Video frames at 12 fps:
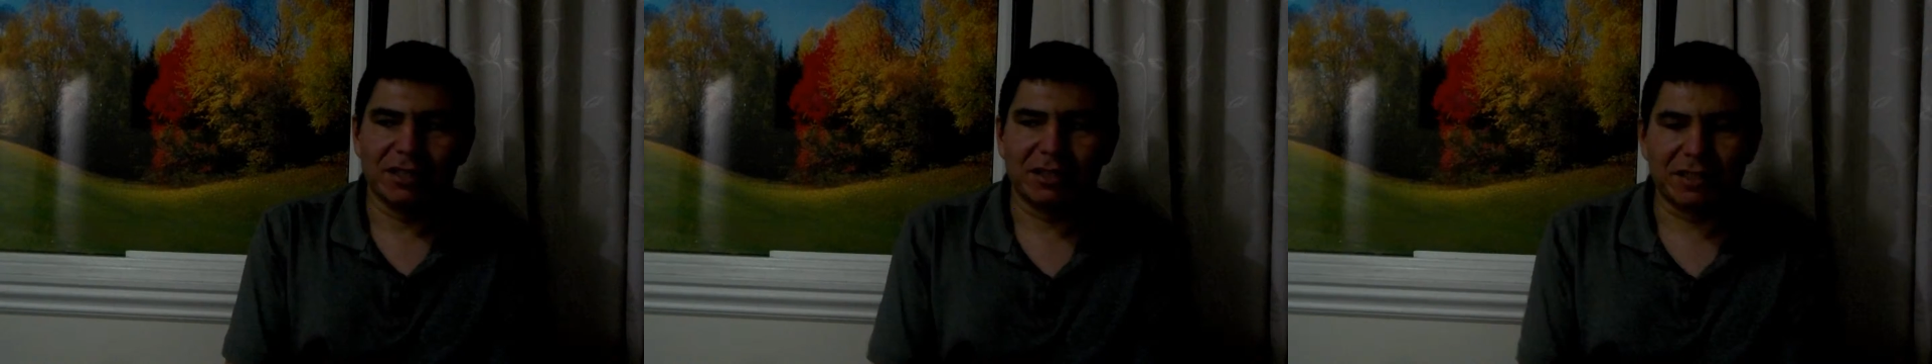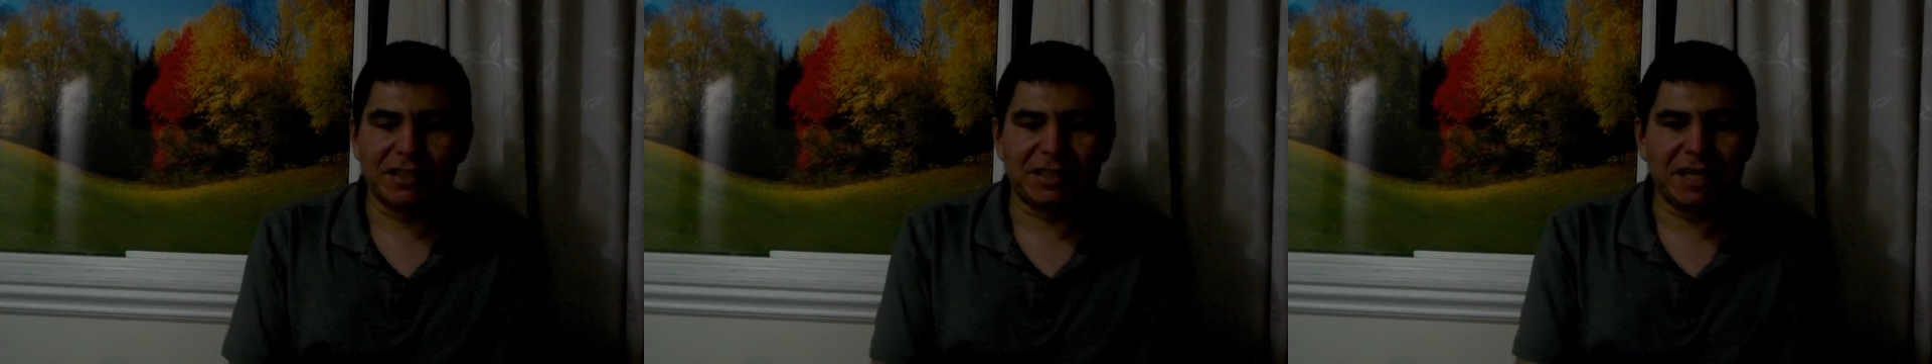the
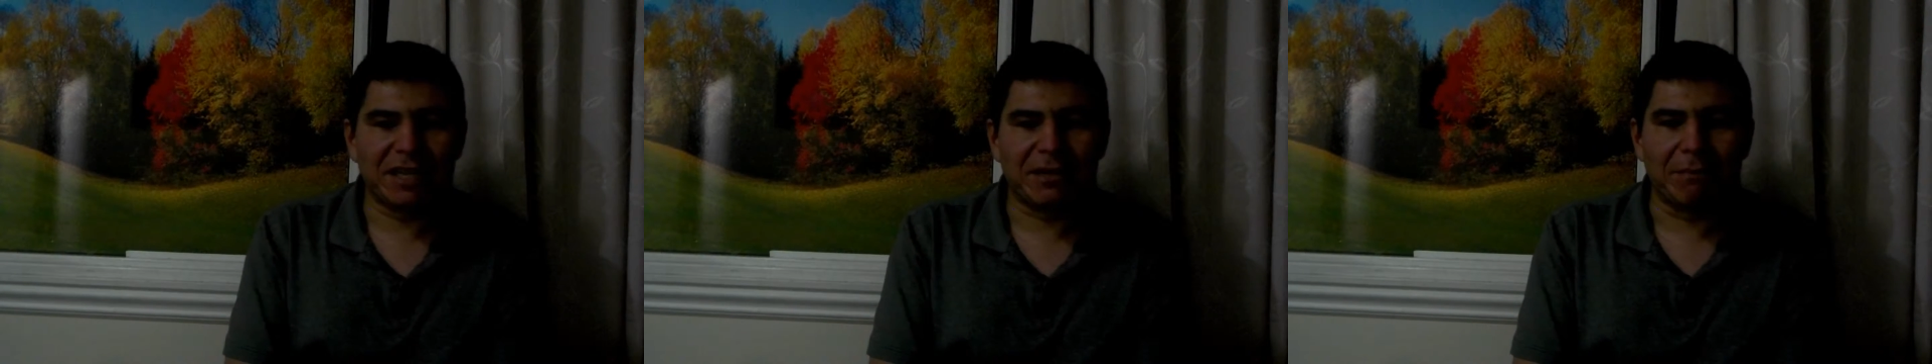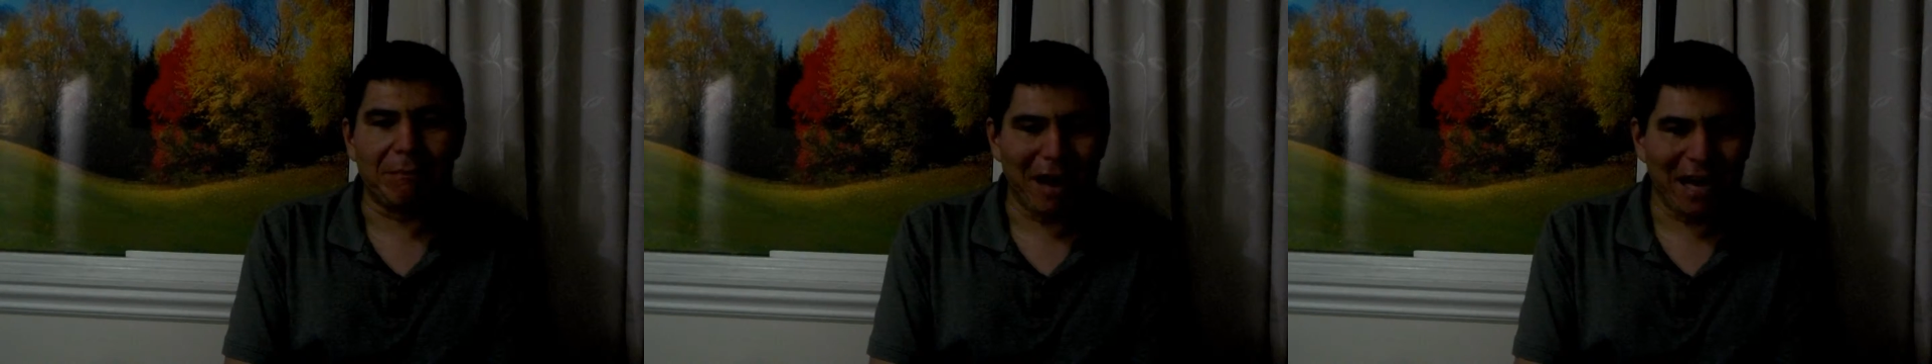Sega
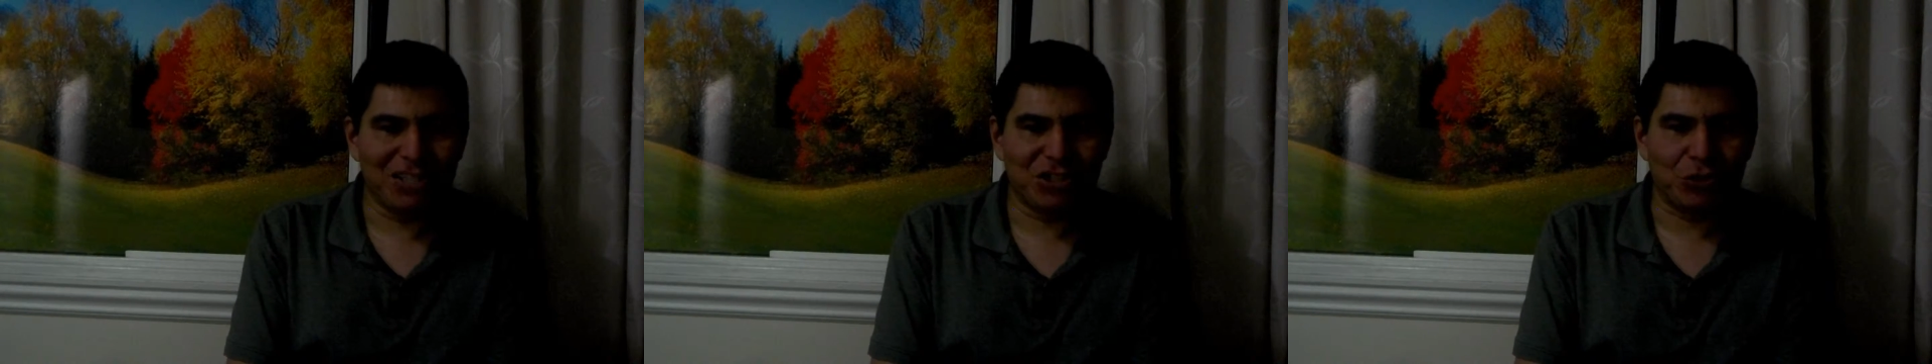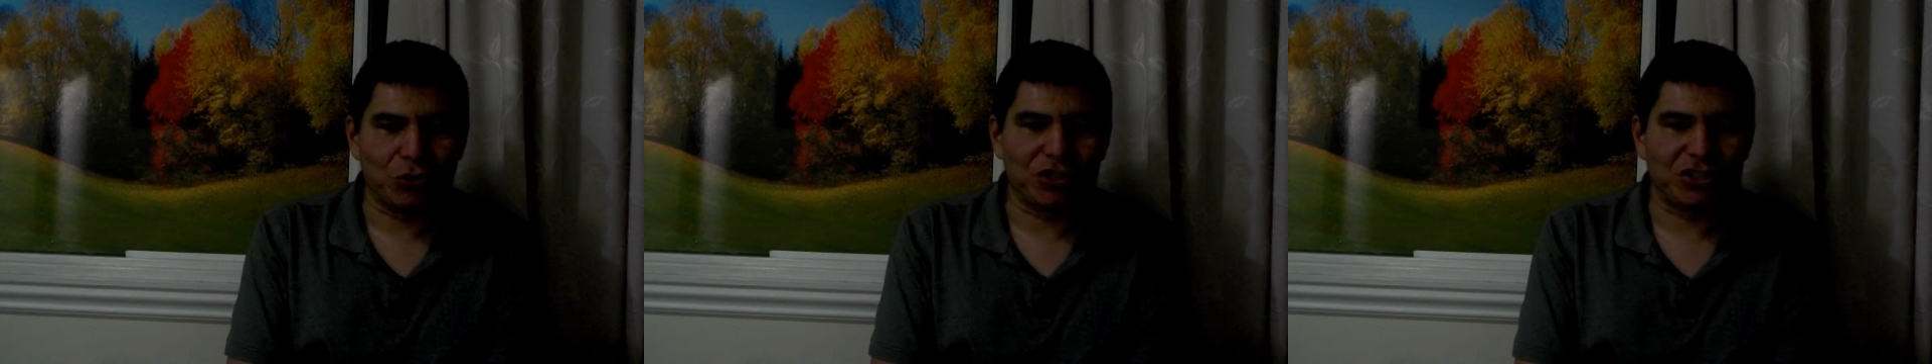
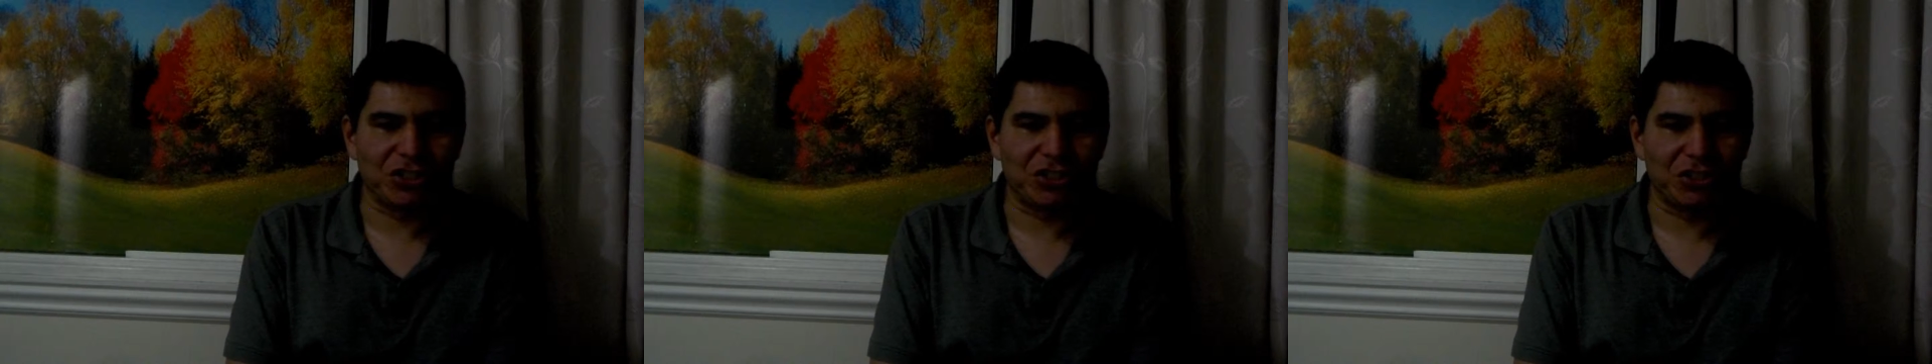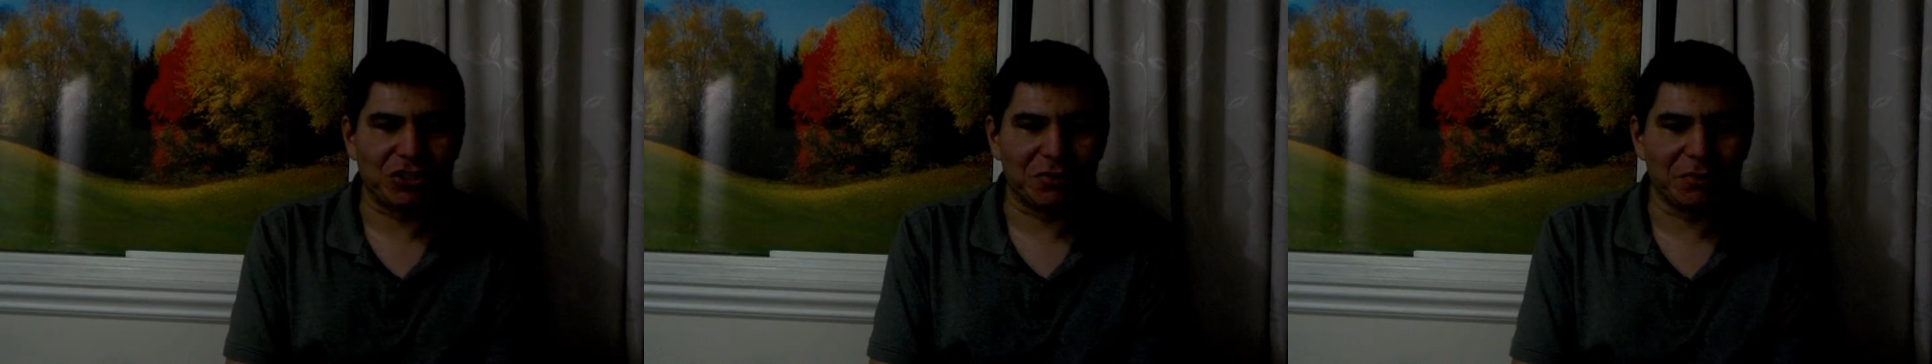Master
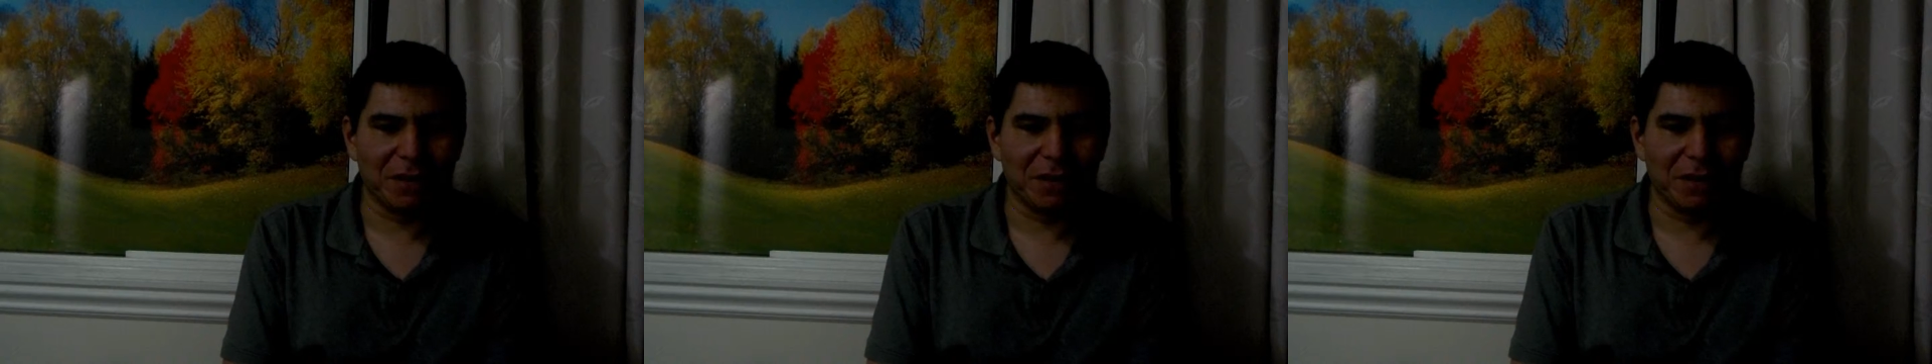System,